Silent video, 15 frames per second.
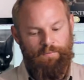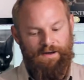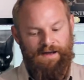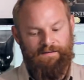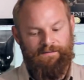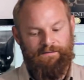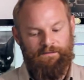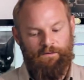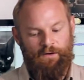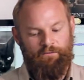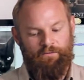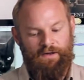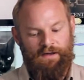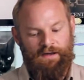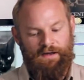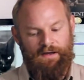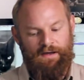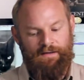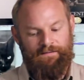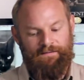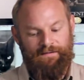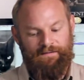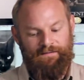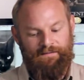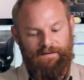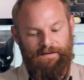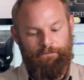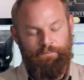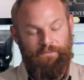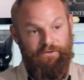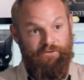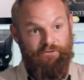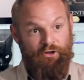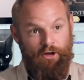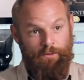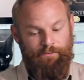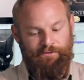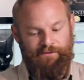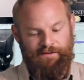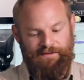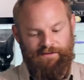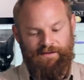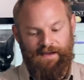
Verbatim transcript: passes over a sensor, stops,